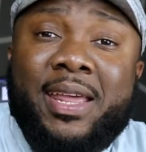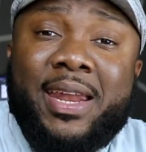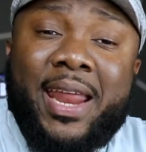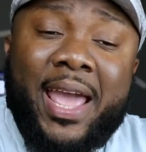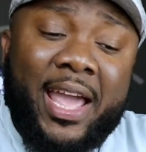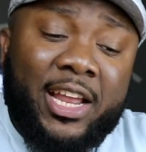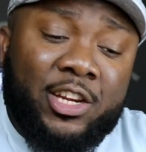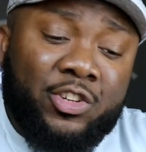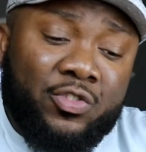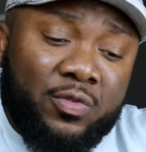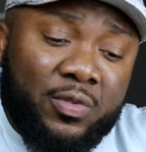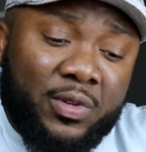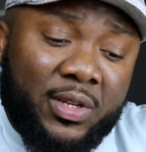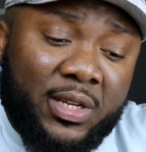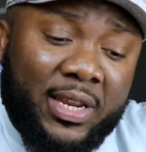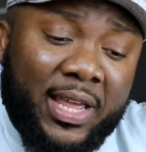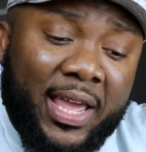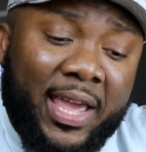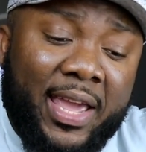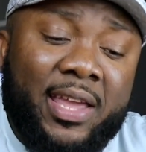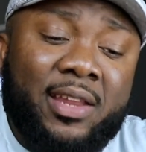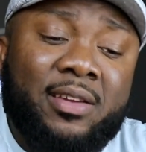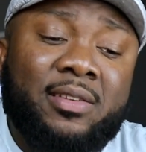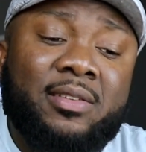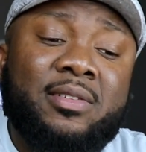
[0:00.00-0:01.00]
8 actually
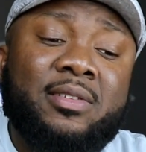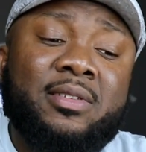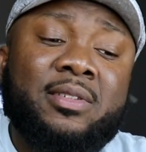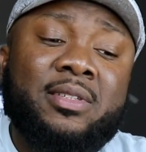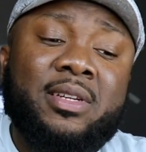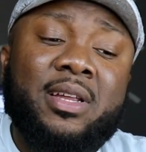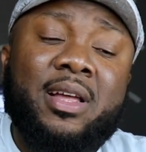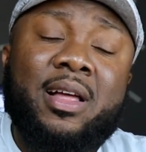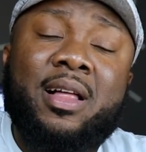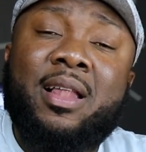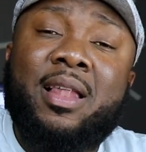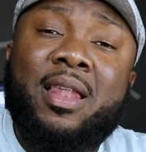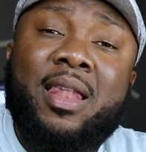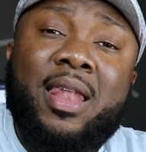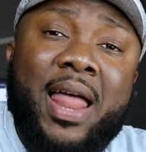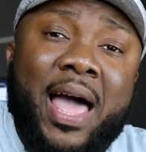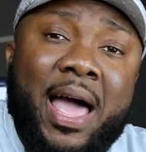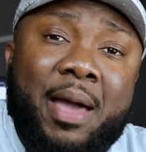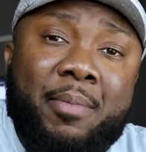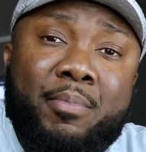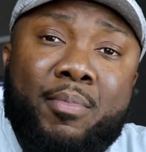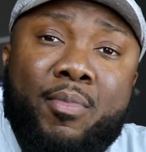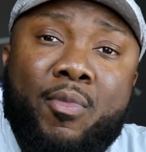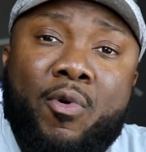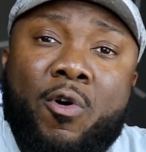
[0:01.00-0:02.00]
handles a
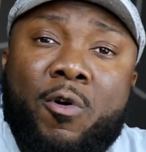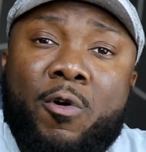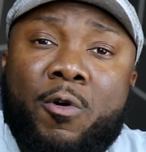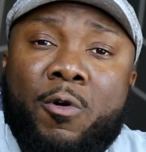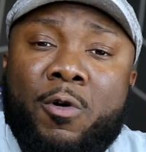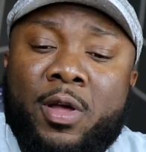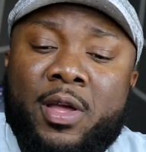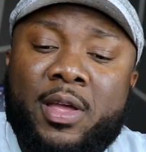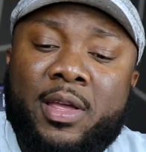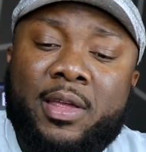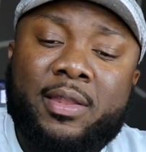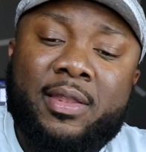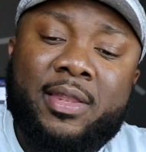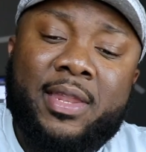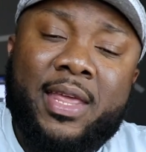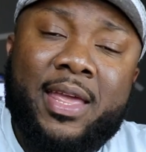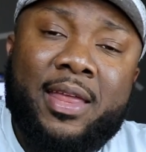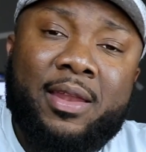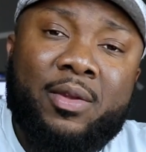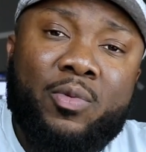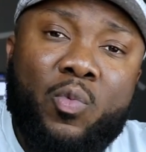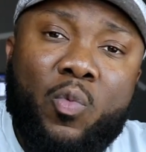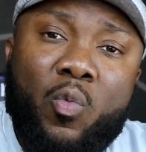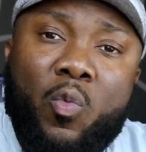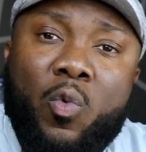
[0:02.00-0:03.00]
lot more
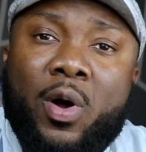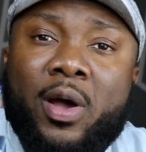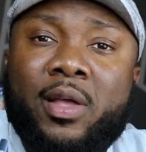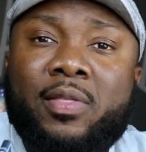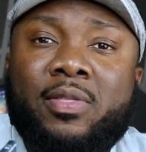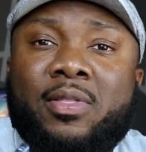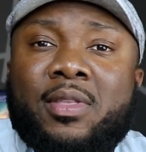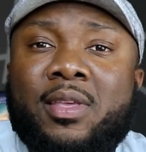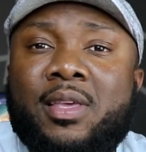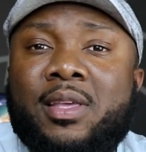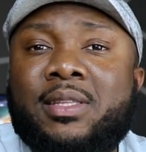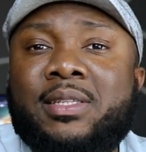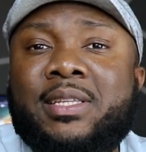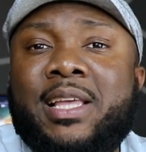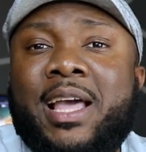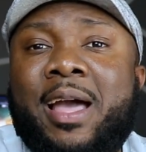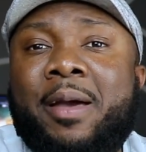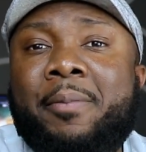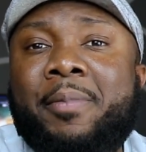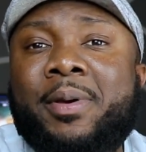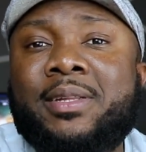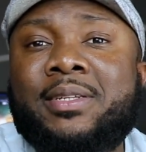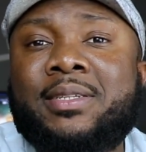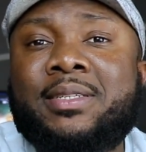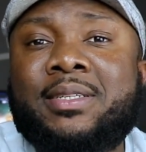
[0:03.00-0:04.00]
than what the
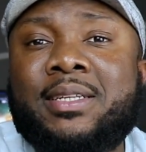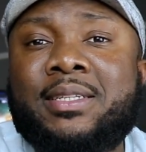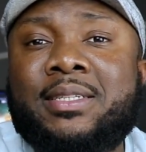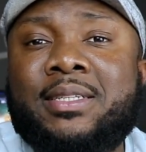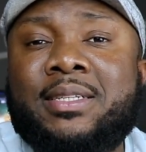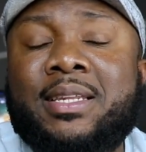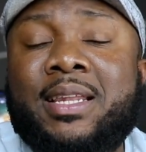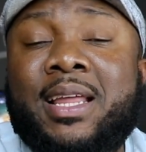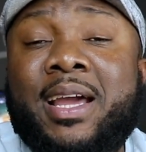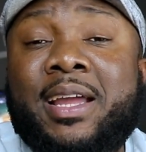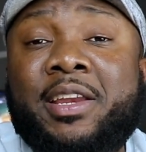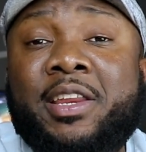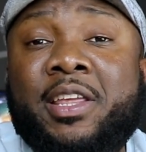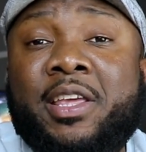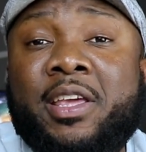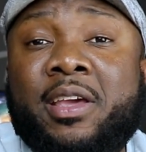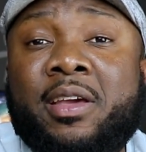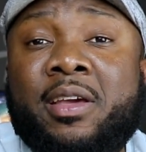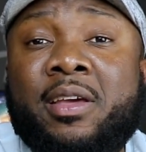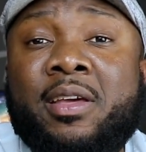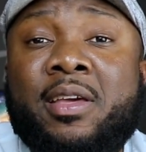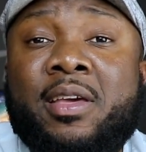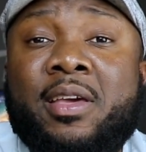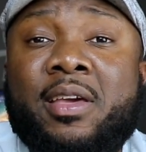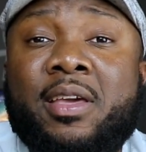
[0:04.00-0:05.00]
Tab S6 Lite
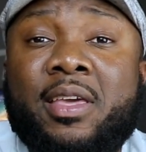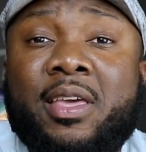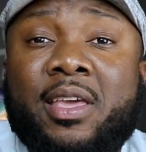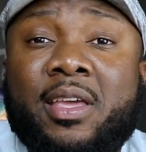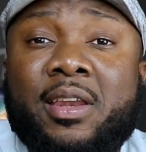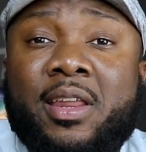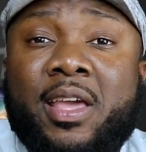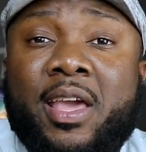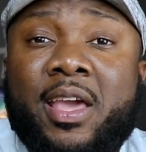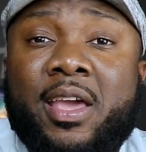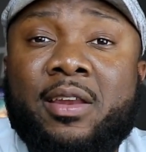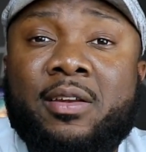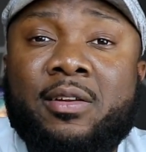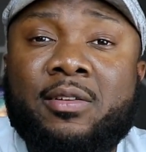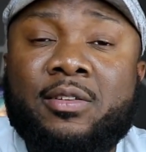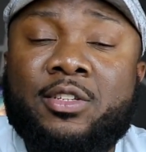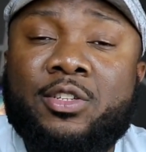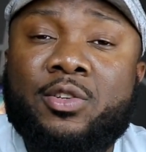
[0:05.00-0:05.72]
here can handle.